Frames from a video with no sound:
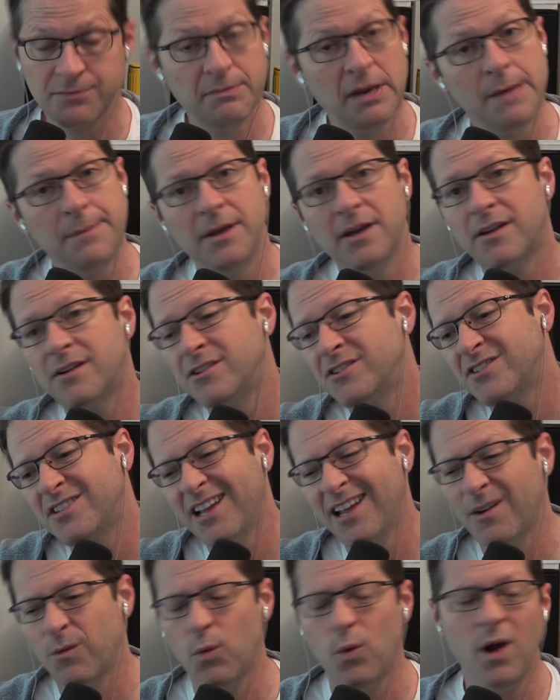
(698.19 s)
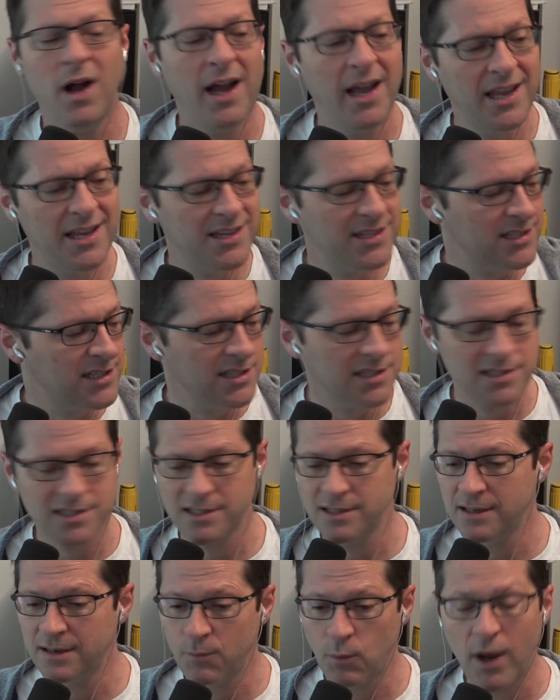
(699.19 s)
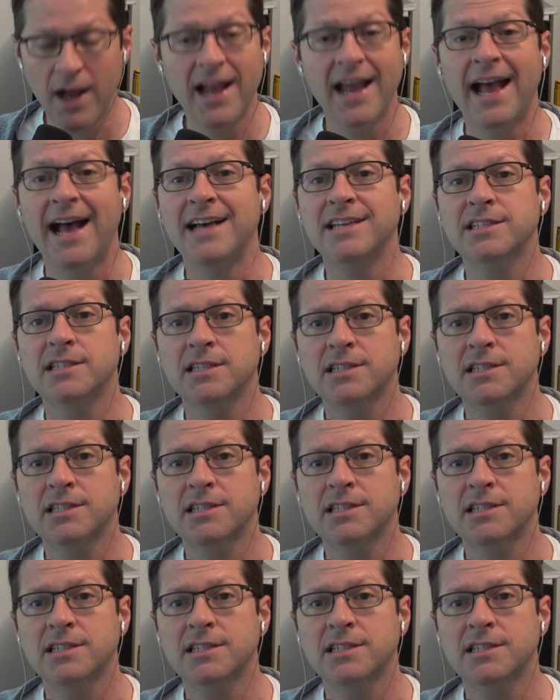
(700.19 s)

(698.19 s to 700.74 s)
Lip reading: Maybe understand why has